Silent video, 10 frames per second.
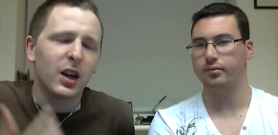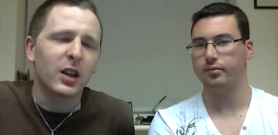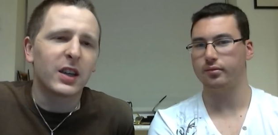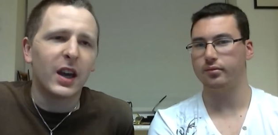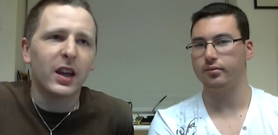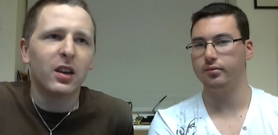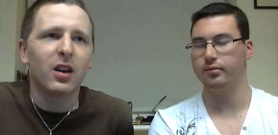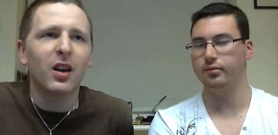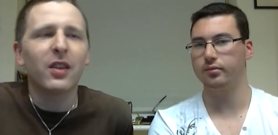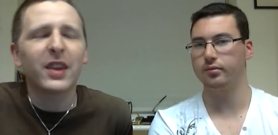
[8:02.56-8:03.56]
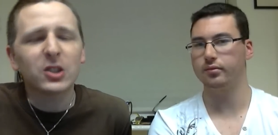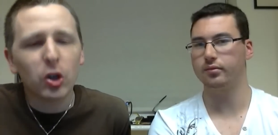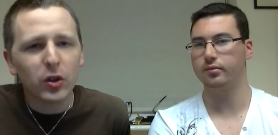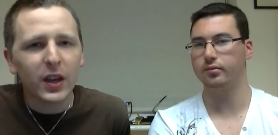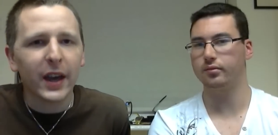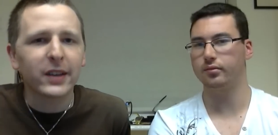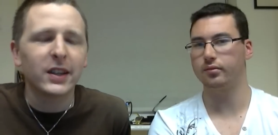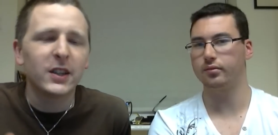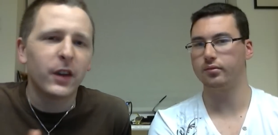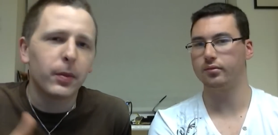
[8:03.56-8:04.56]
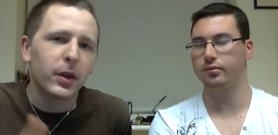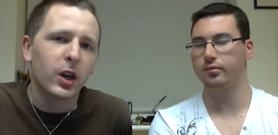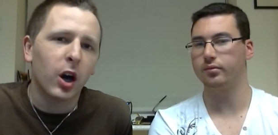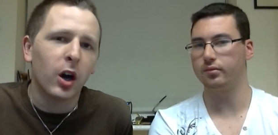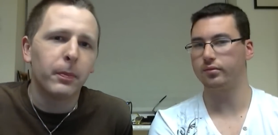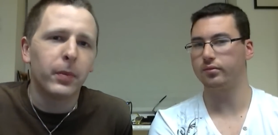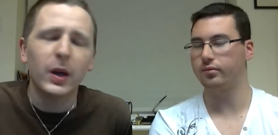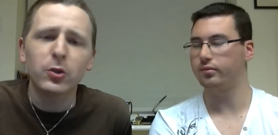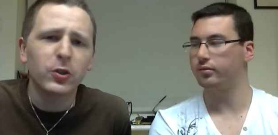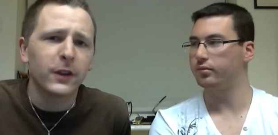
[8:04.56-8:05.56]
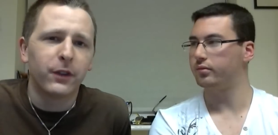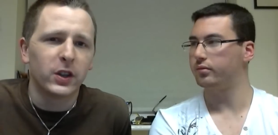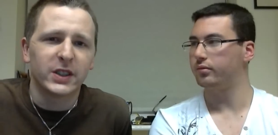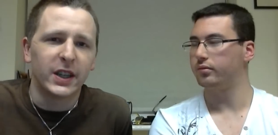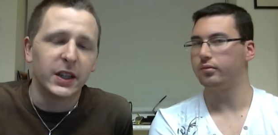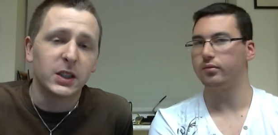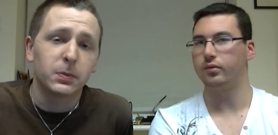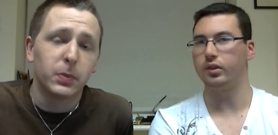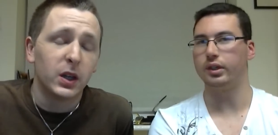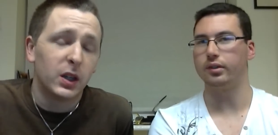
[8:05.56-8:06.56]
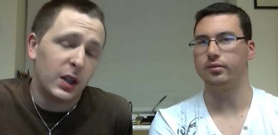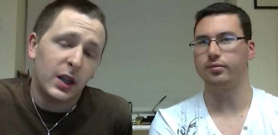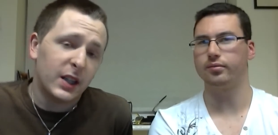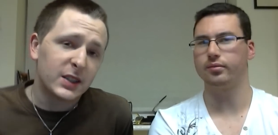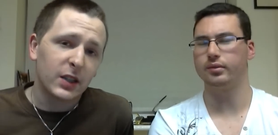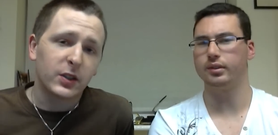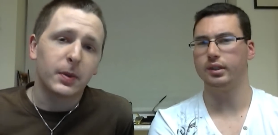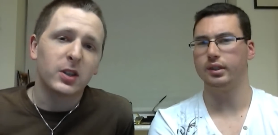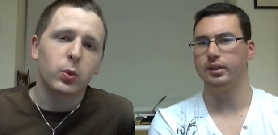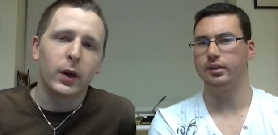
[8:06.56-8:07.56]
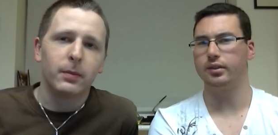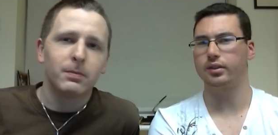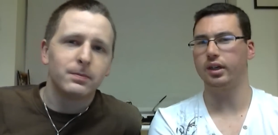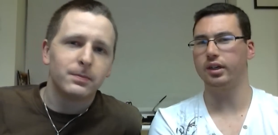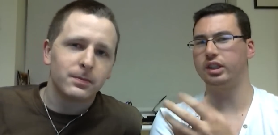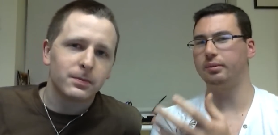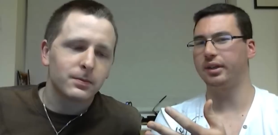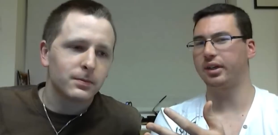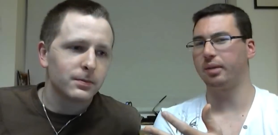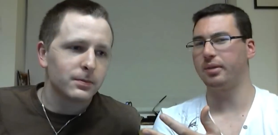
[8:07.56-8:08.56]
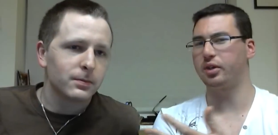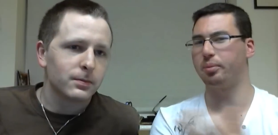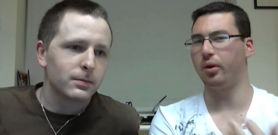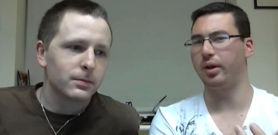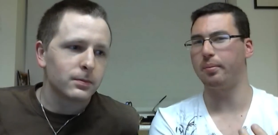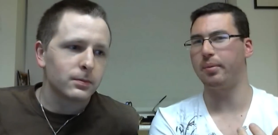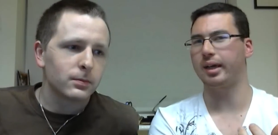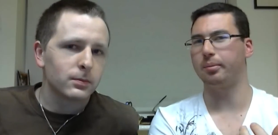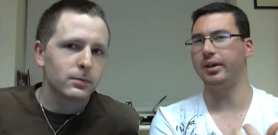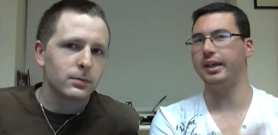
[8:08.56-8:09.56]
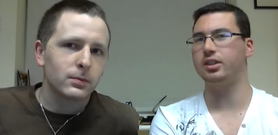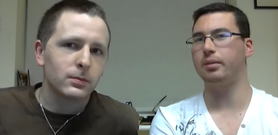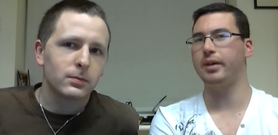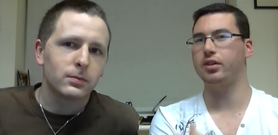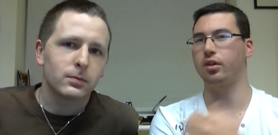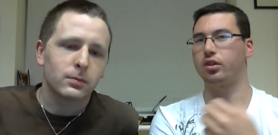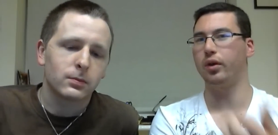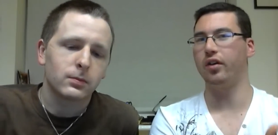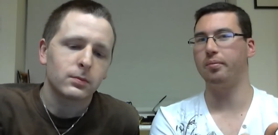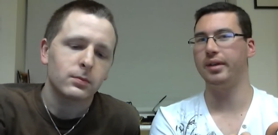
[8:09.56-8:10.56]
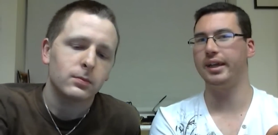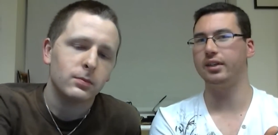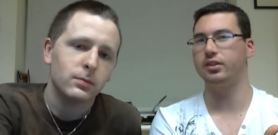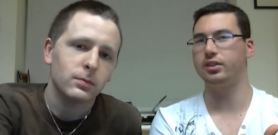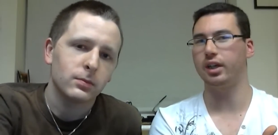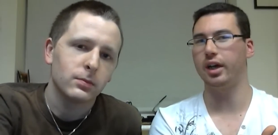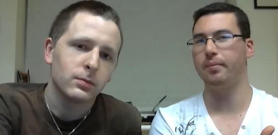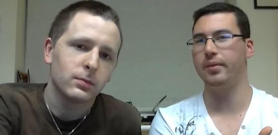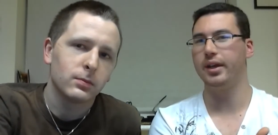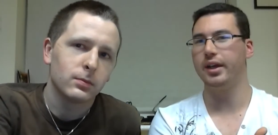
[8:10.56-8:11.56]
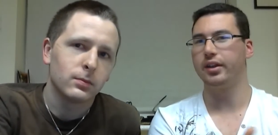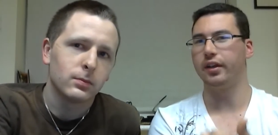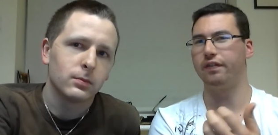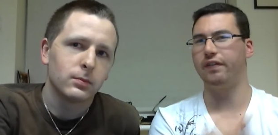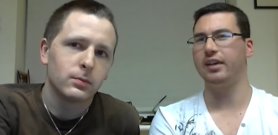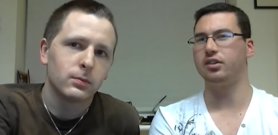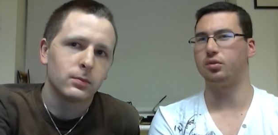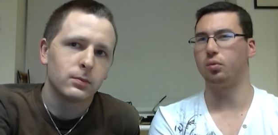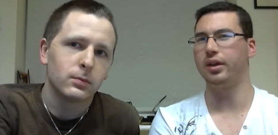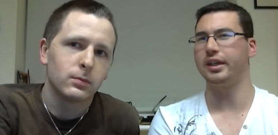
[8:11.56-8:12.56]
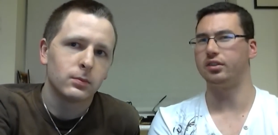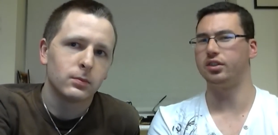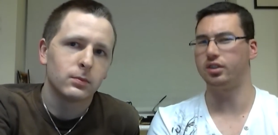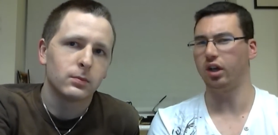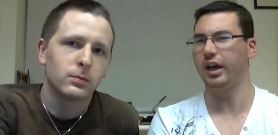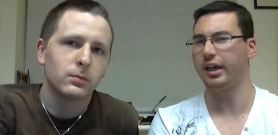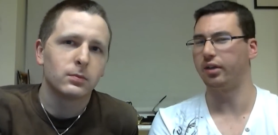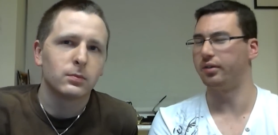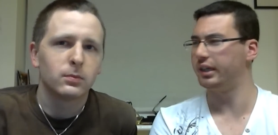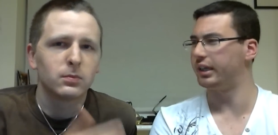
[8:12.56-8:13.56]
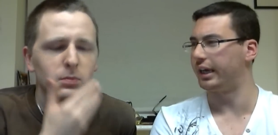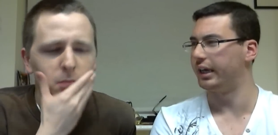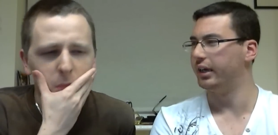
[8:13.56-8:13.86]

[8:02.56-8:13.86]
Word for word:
Speaker 1: again, that's okay, because they need to pick up the card, but it was already full as it is. But yeah. Let's see how this match went. This kind of seemed like the kind of match you put on Impact, but at least the match got twelve minutes. Um, the fans wanted Steiner, though, didn't they?